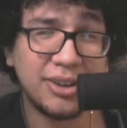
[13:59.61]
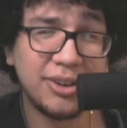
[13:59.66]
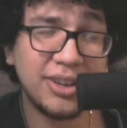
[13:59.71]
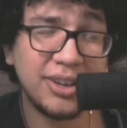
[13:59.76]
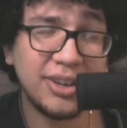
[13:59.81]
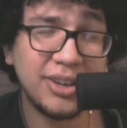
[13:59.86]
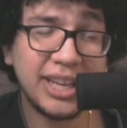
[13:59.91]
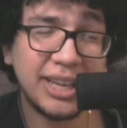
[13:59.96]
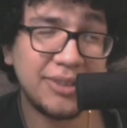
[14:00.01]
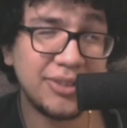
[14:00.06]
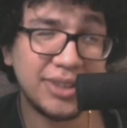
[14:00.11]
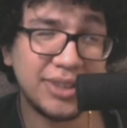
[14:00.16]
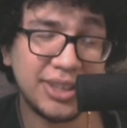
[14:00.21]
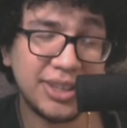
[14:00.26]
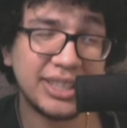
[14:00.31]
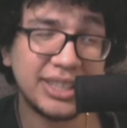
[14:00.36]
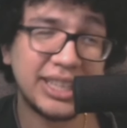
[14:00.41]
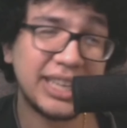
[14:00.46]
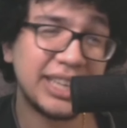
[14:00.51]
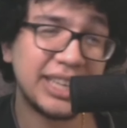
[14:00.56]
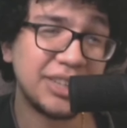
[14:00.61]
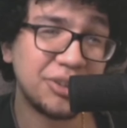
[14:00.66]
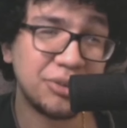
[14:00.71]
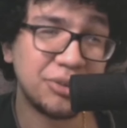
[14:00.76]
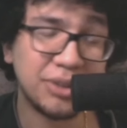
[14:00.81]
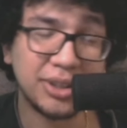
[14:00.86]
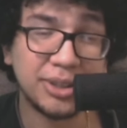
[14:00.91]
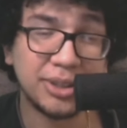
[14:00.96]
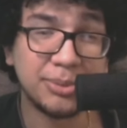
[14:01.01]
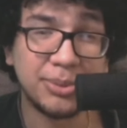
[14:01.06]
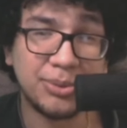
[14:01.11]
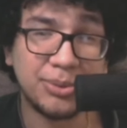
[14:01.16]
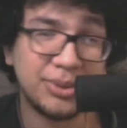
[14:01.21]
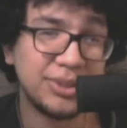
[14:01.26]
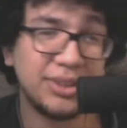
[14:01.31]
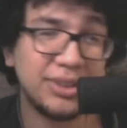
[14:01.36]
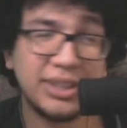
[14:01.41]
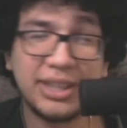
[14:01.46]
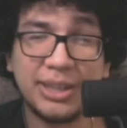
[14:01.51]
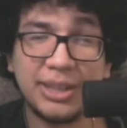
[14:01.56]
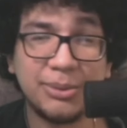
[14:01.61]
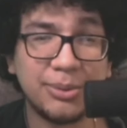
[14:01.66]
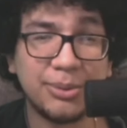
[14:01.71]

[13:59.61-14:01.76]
Early game you could say he struggled, but once you hit level